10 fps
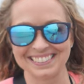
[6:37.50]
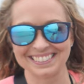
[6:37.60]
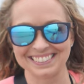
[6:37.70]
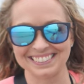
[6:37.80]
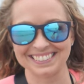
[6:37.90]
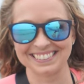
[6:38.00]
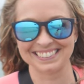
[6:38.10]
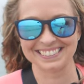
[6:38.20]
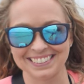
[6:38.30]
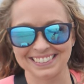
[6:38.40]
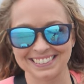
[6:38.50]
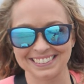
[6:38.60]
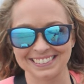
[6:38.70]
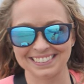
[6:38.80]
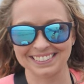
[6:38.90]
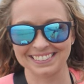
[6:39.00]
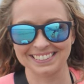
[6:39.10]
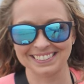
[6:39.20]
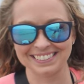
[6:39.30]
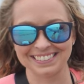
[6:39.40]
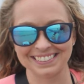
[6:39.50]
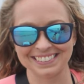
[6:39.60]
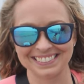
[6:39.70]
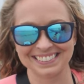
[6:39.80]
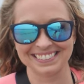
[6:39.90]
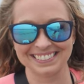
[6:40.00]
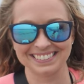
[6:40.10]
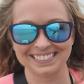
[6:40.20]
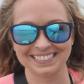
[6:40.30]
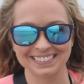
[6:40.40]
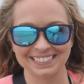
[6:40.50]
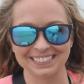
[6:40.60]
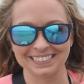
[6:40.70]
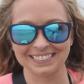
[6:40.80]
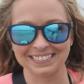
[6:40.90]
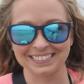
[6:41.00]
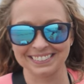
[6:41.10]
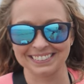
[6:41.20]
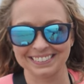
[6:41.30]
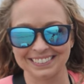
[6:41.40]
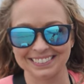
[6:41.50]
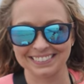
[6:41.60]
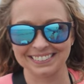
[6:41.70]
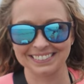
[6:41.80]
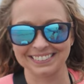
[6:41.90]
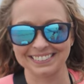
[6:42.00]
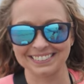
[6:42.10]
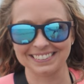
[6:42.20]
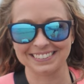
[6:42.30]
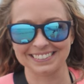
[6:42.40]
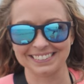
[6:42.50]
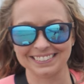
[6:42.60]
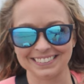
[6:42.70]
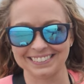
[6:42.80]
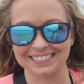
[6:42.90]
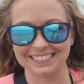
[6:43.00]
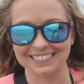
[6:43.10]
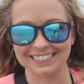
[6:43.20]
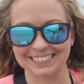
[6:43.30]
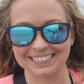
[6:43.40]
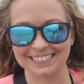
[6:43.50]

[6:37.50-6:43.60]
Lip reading: The person shown says nothing.